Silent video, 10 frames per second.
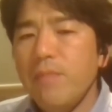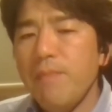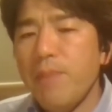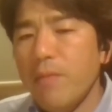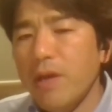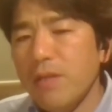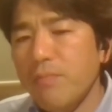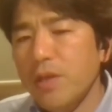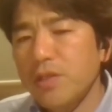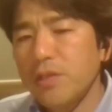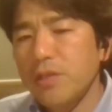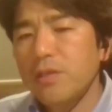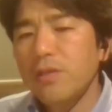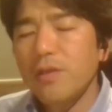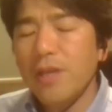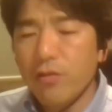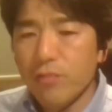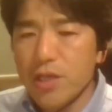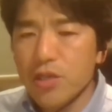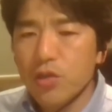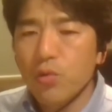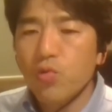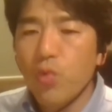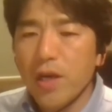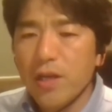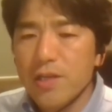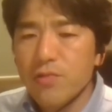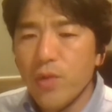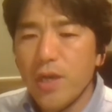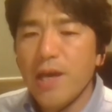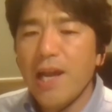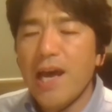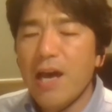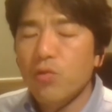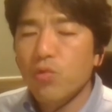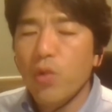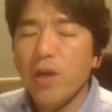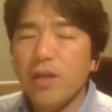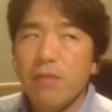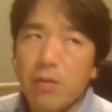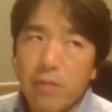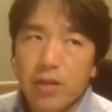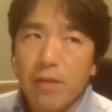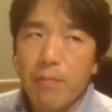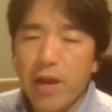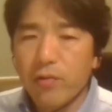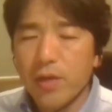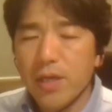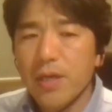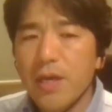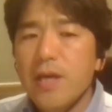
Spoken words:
mean palmar depression decreased to 23, around 20 millimeter mercury.